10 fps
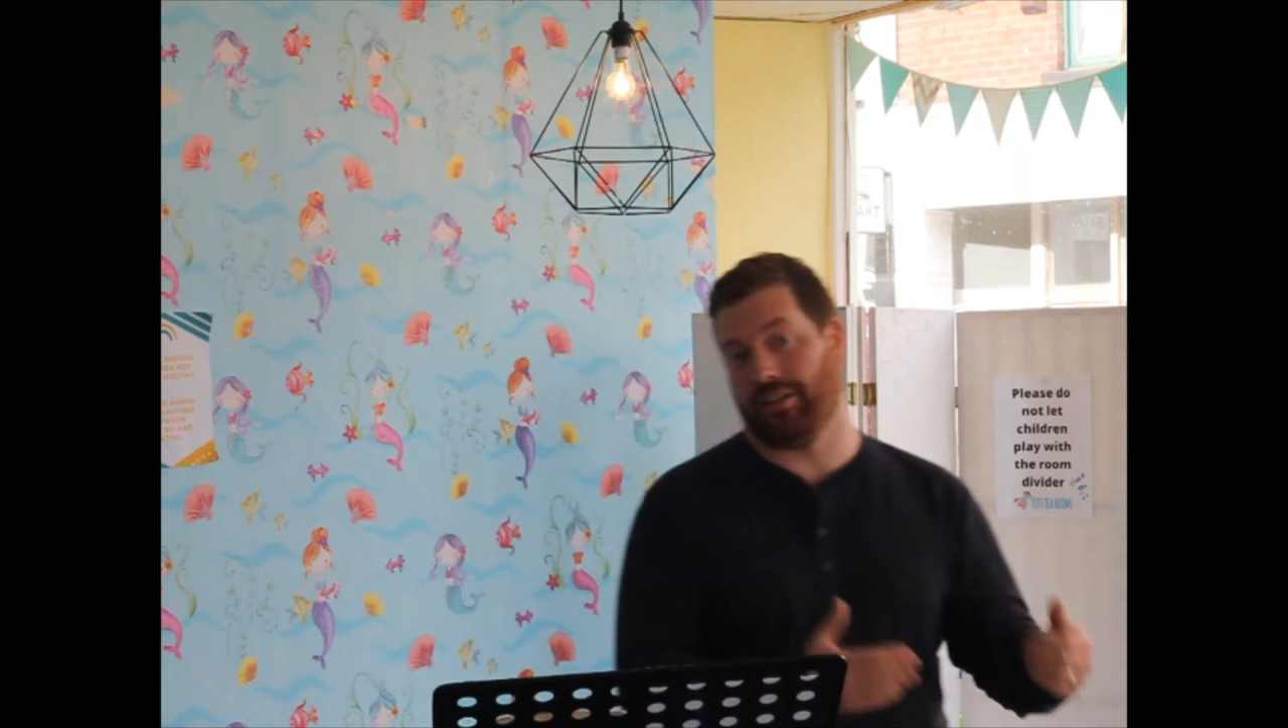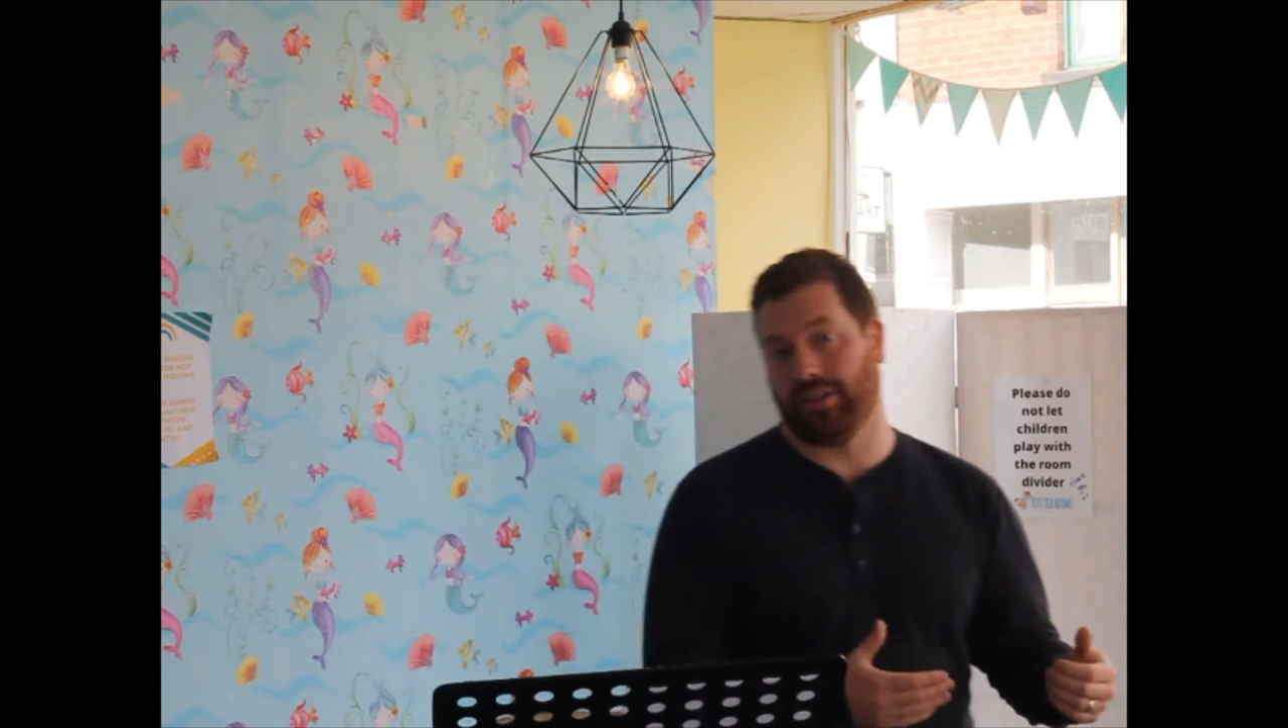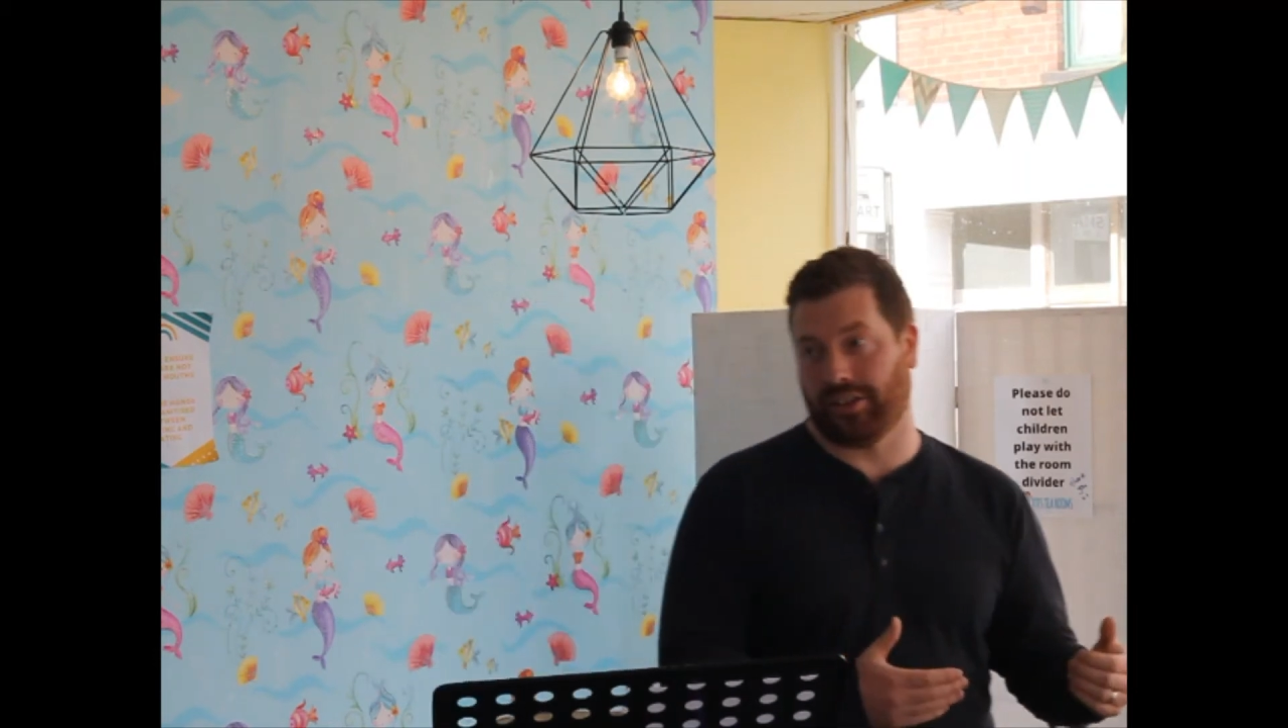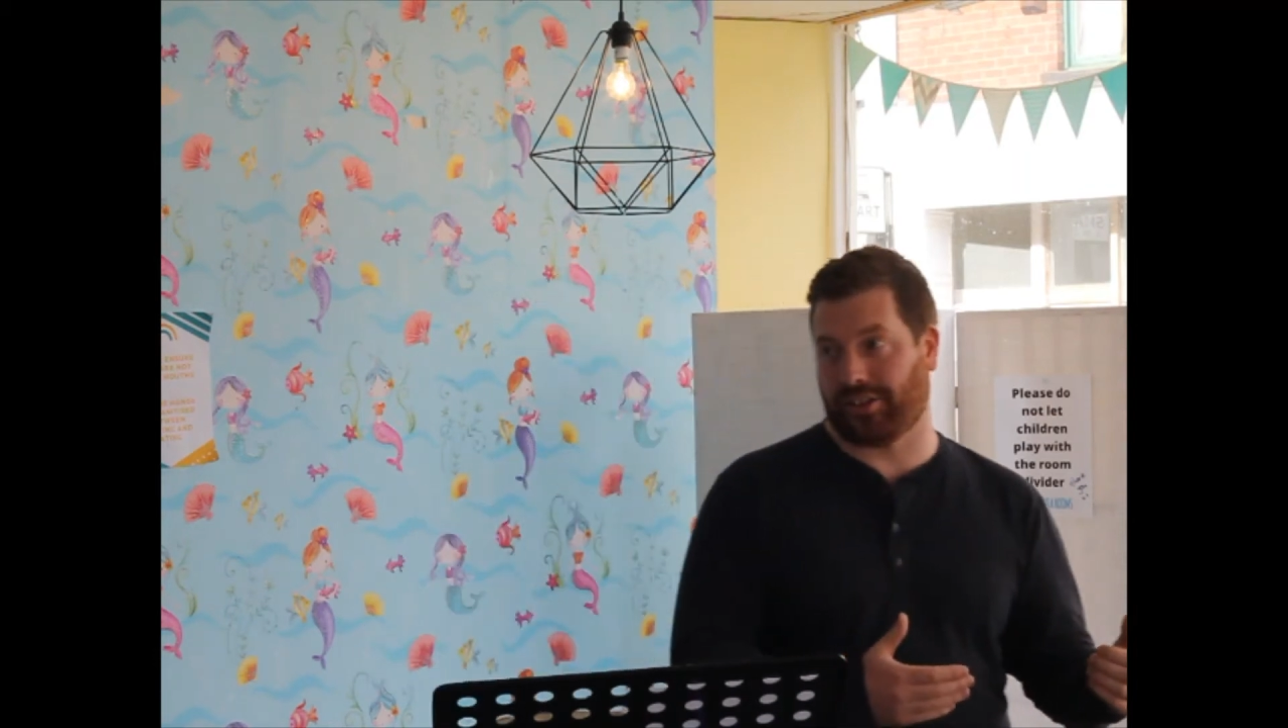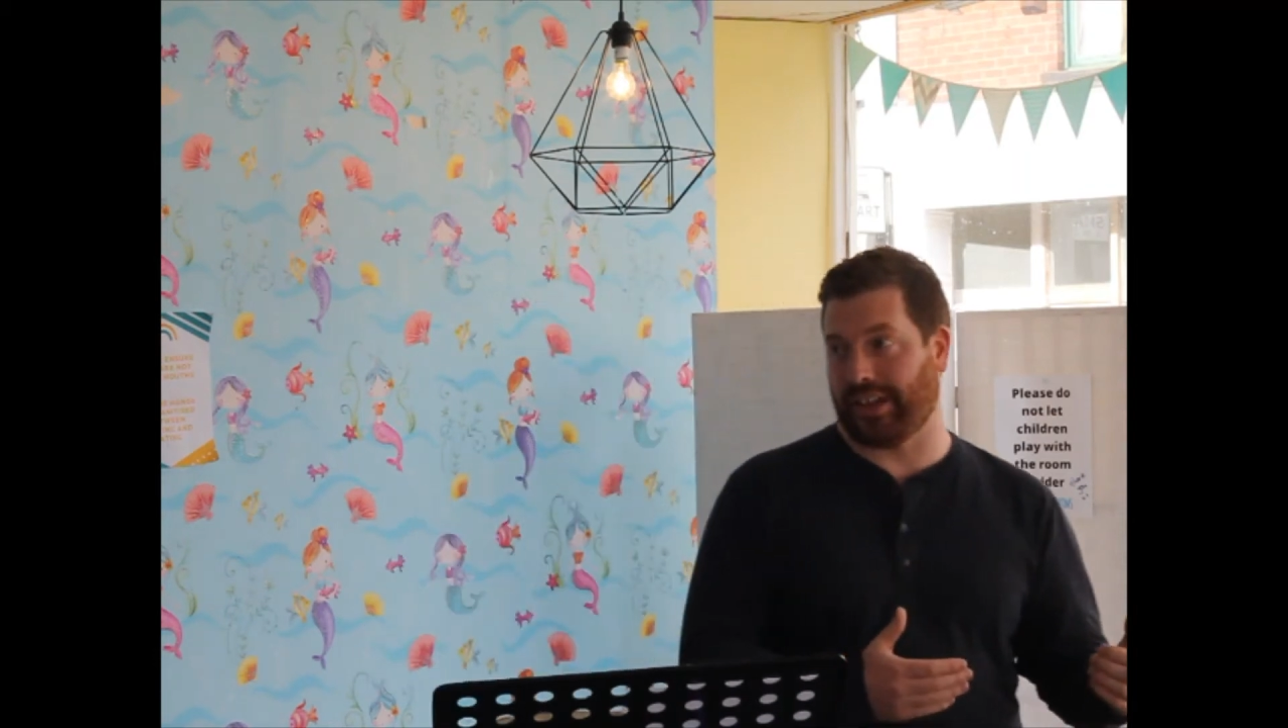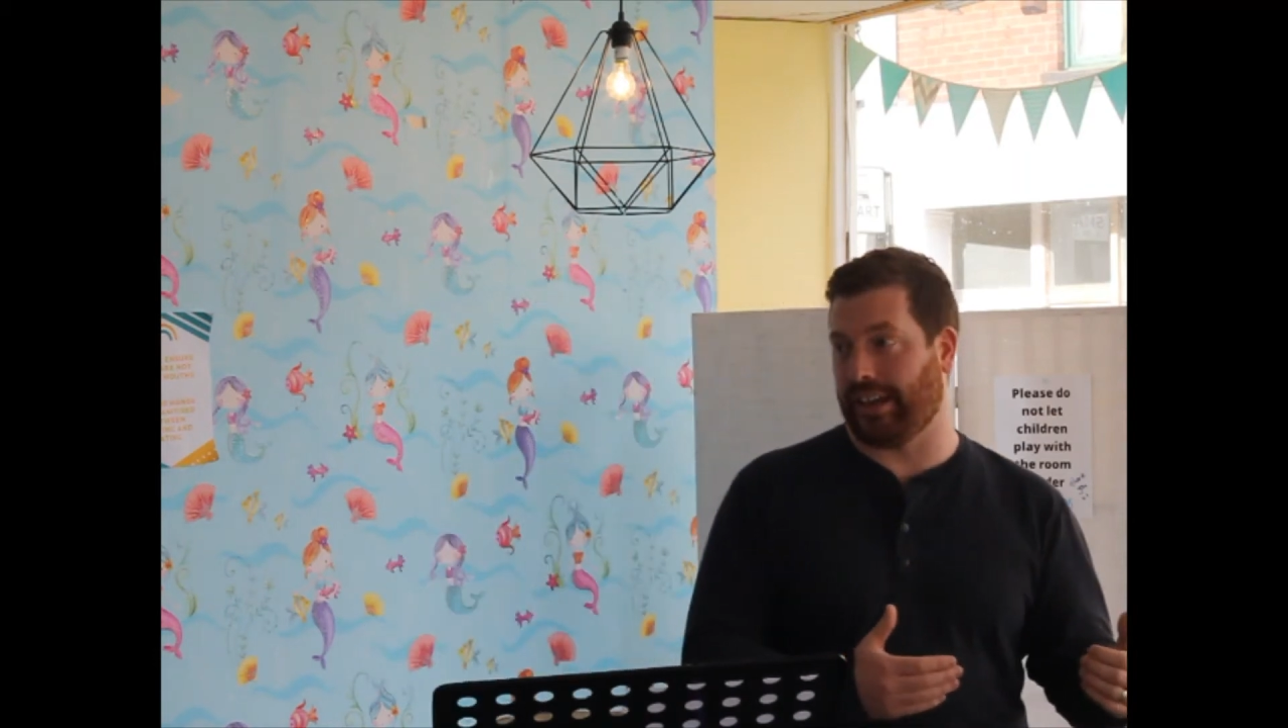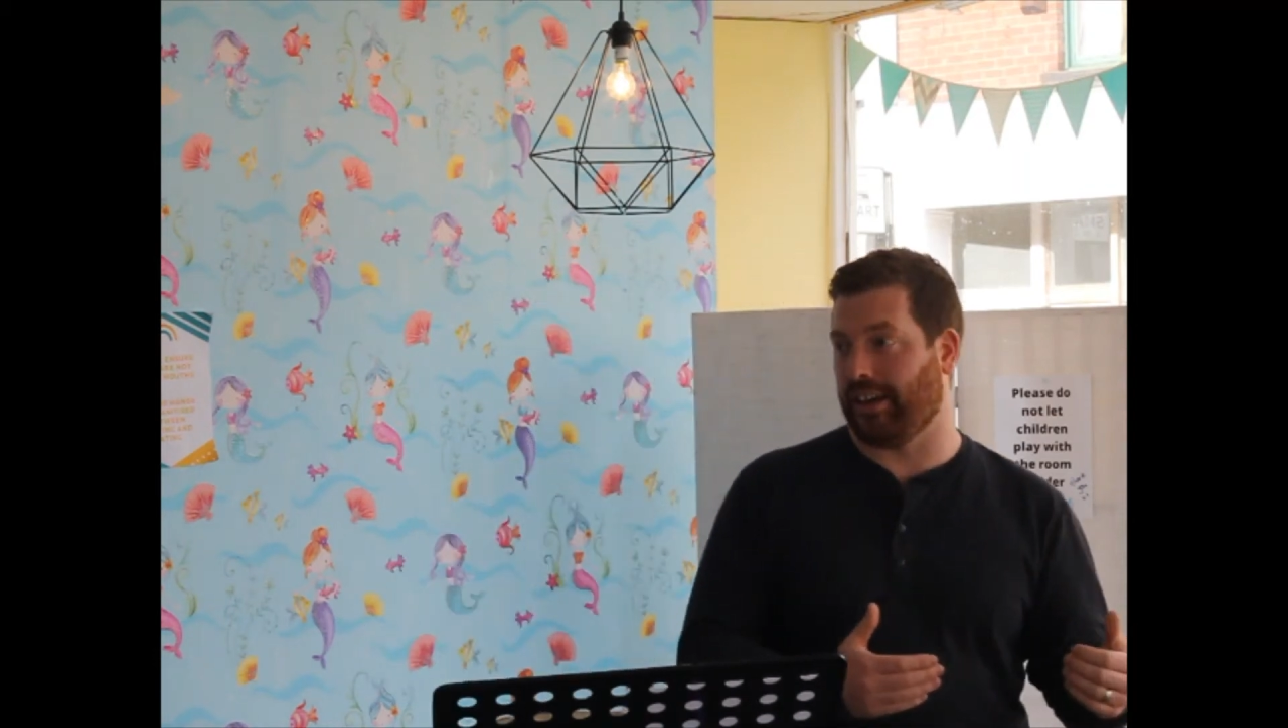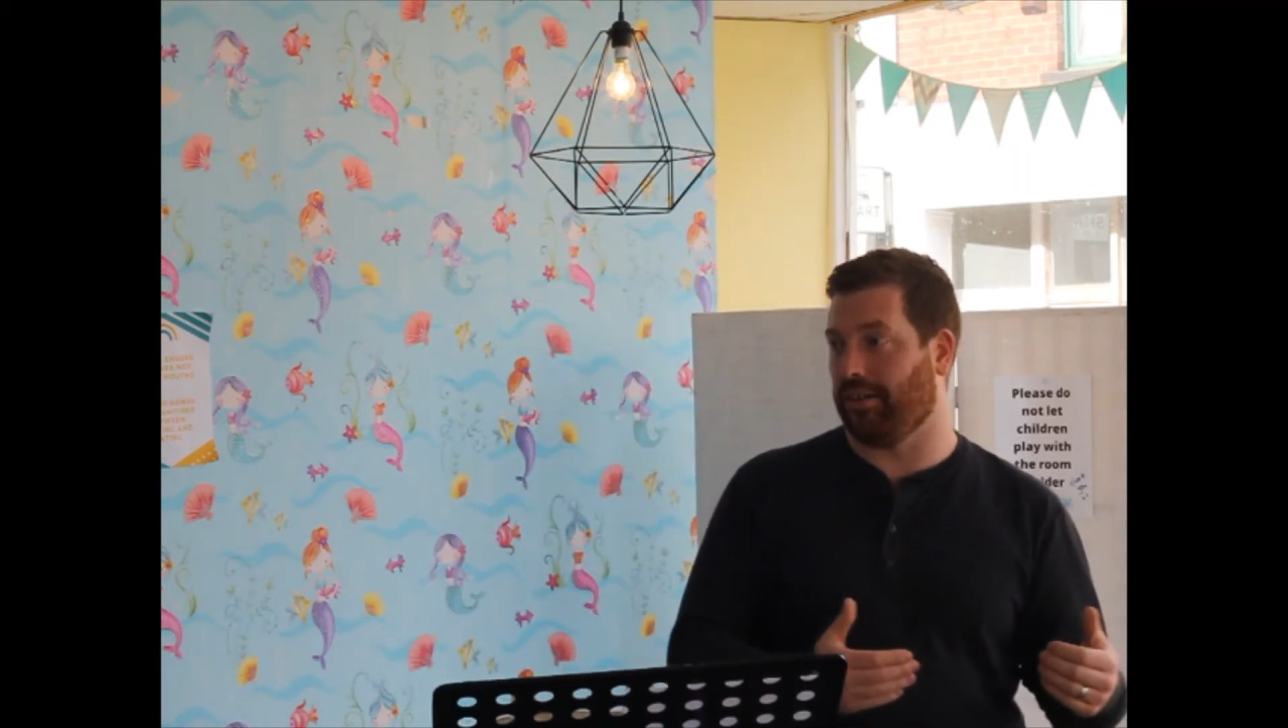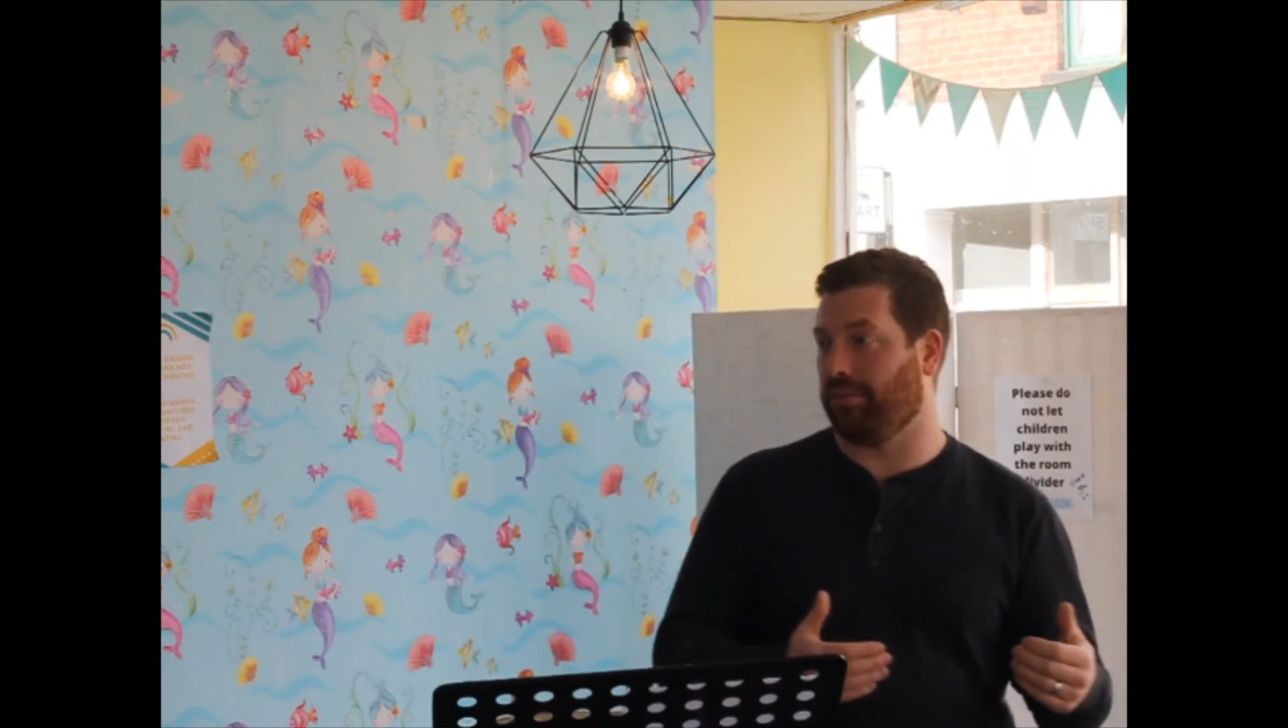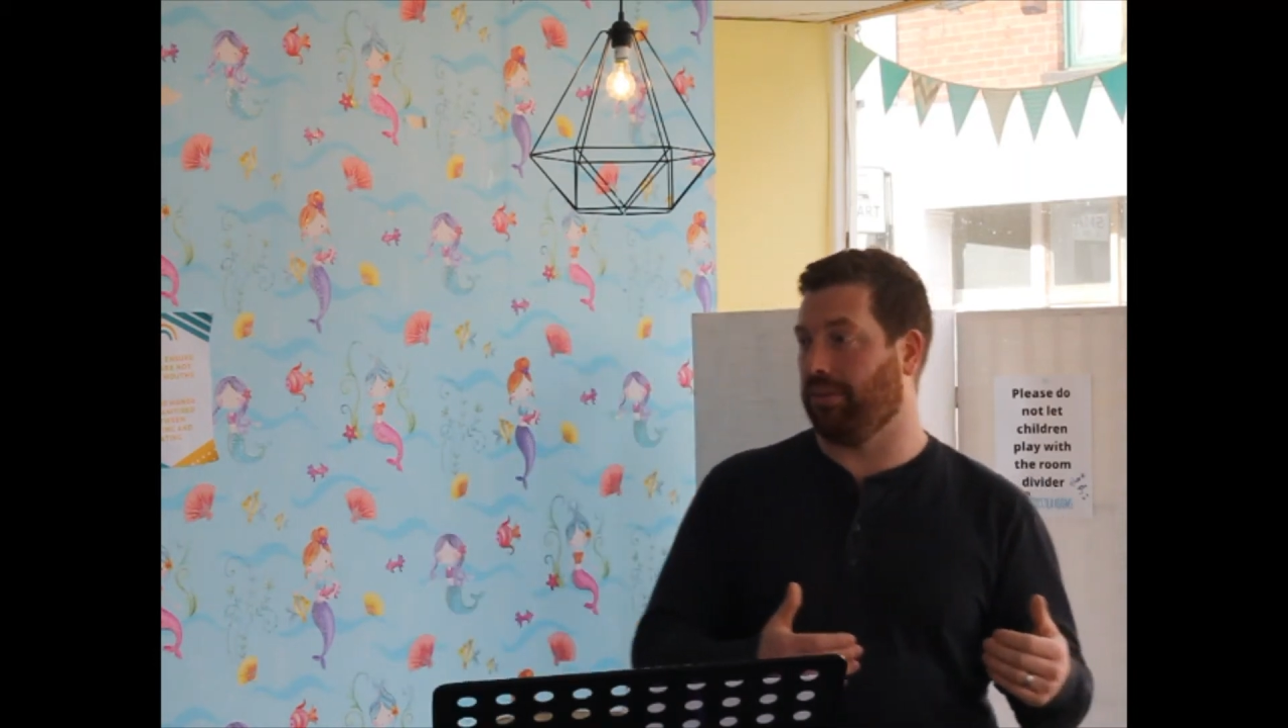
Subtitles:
understand it,